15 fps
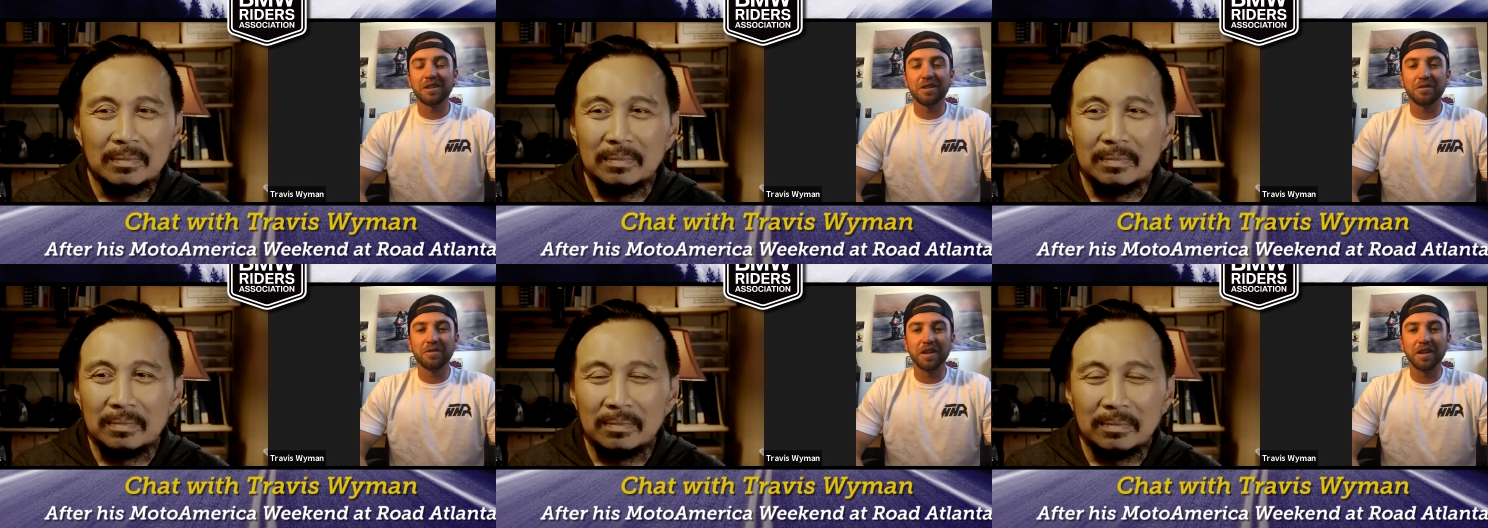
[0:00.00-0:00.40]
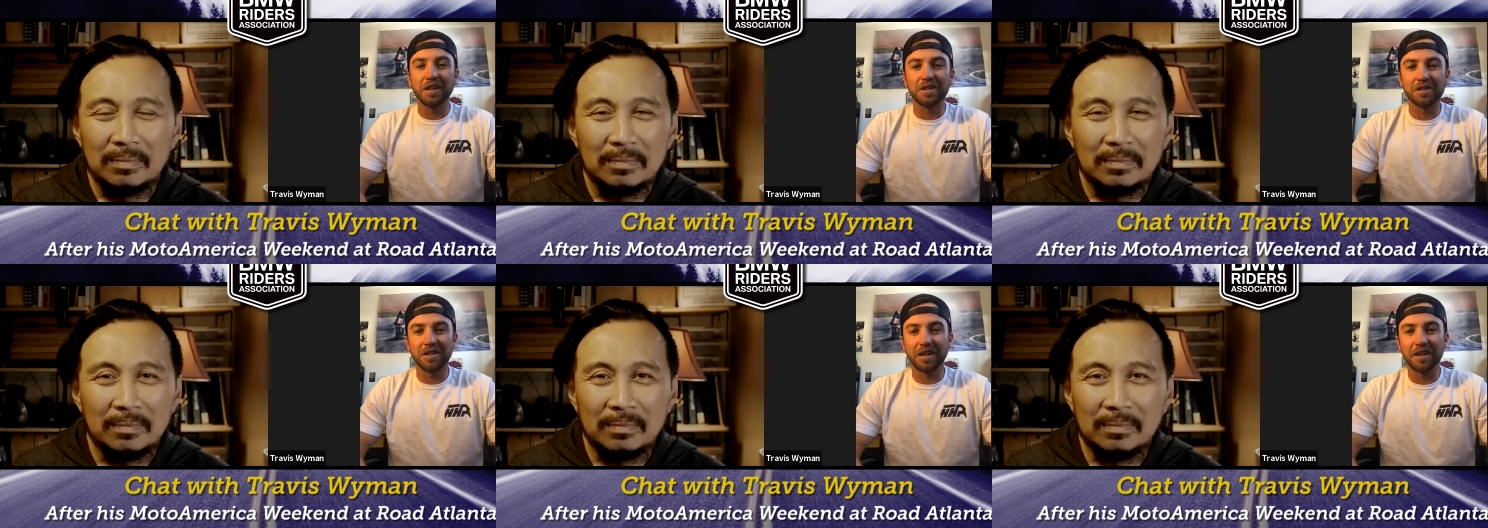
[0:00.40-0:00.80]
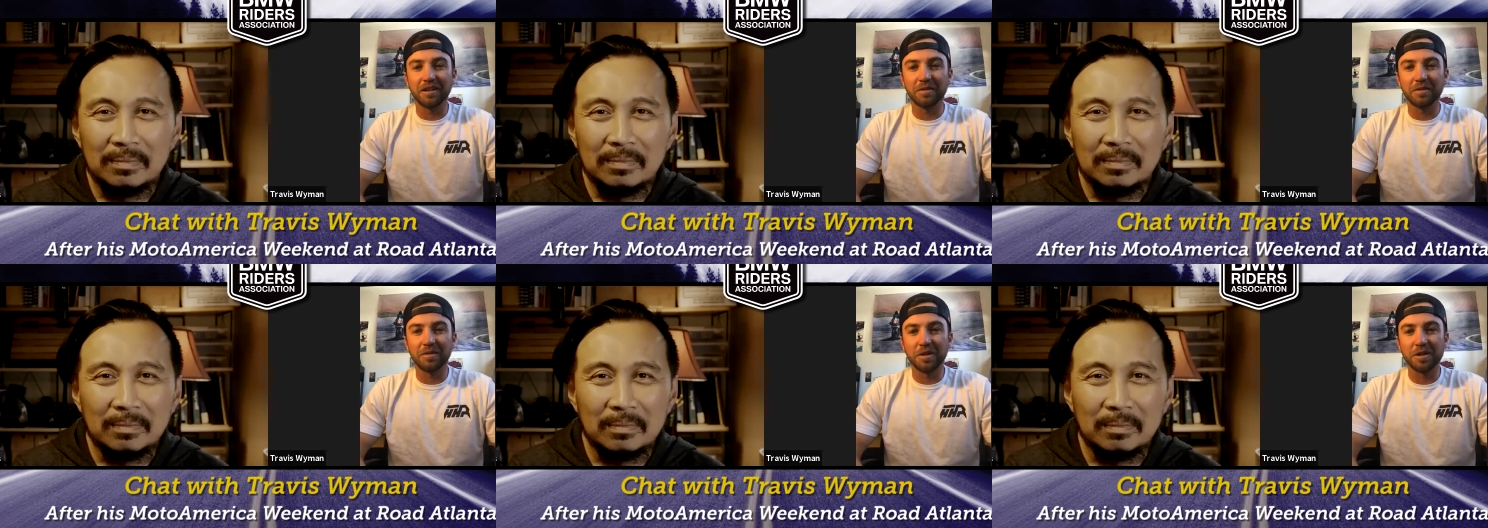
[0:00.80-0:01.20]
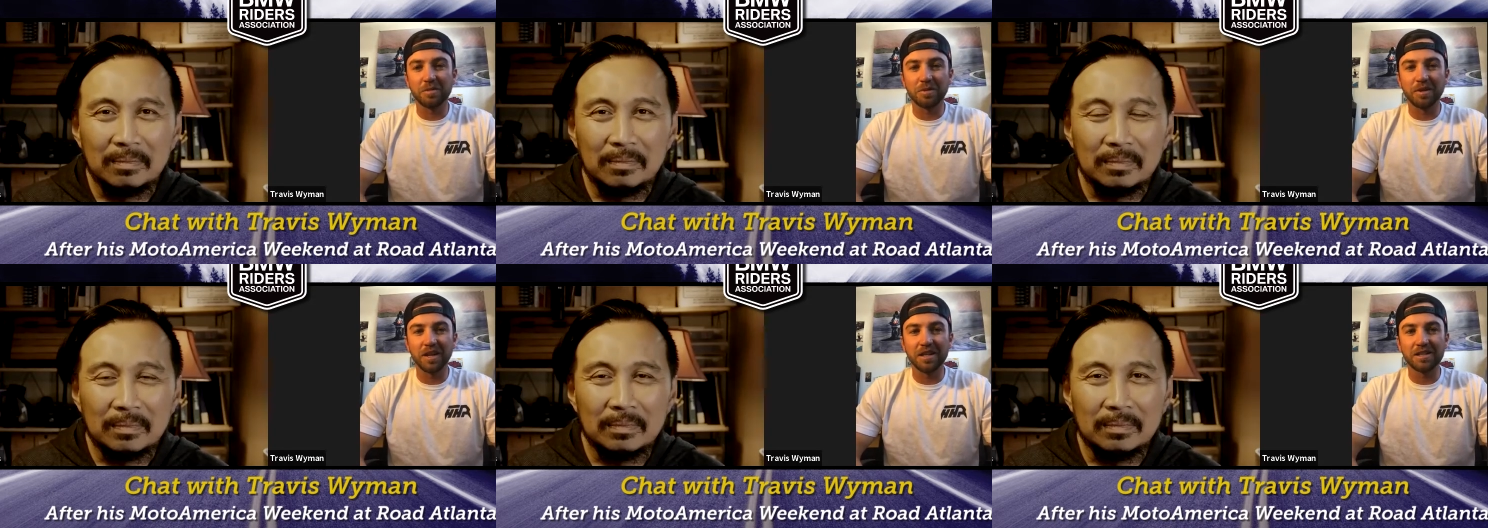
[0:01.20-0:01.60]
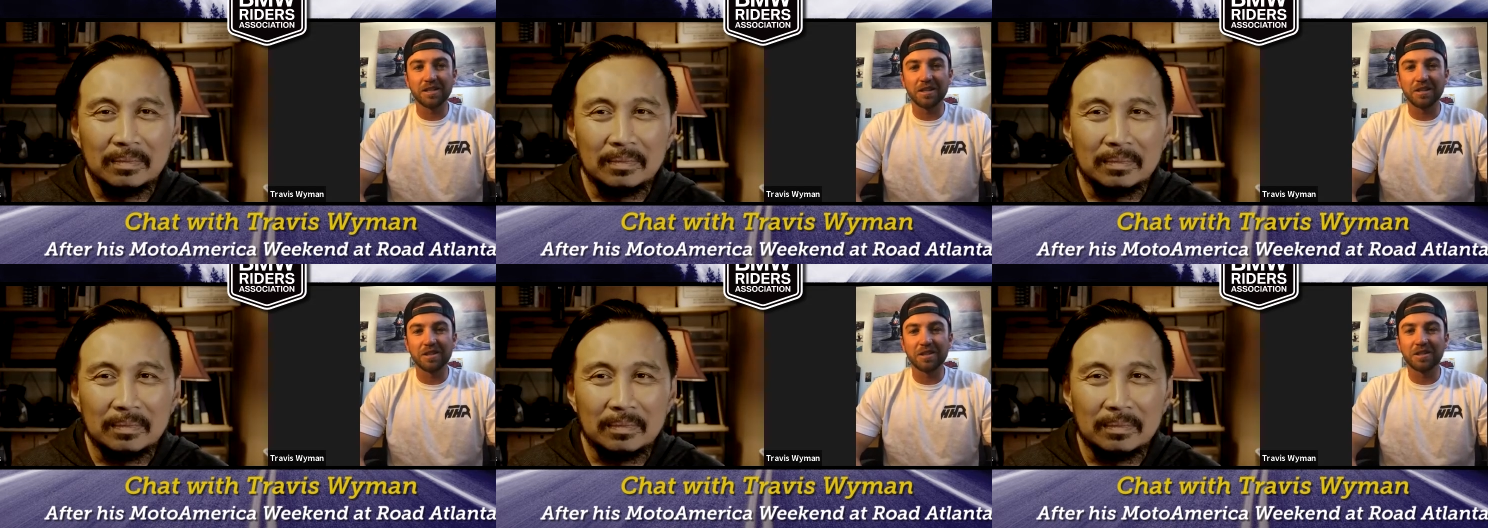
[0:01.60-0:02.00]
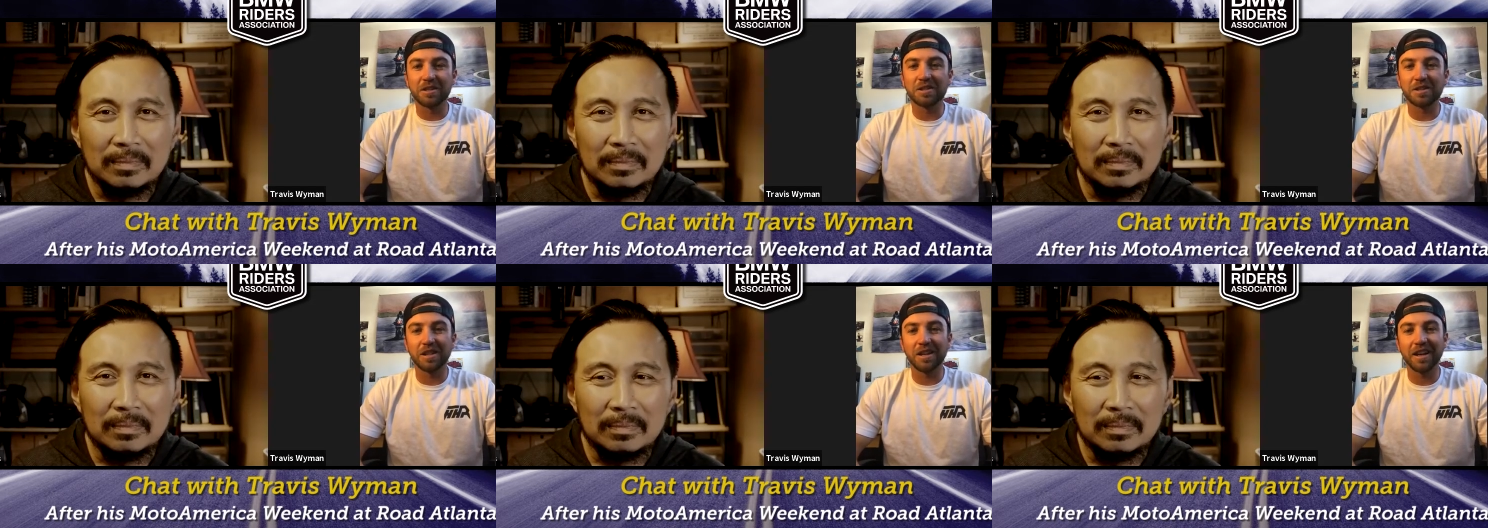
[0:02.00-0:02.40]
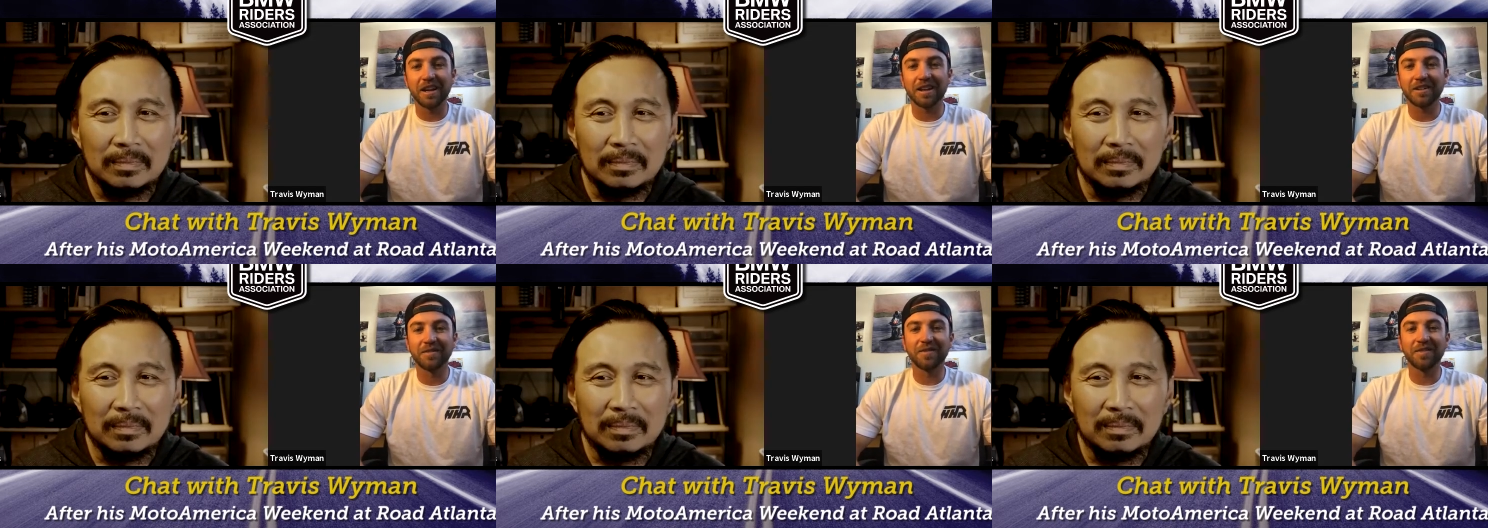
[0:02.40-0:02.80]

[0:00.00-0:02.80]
Speaker 1: the finish line first place, it's just like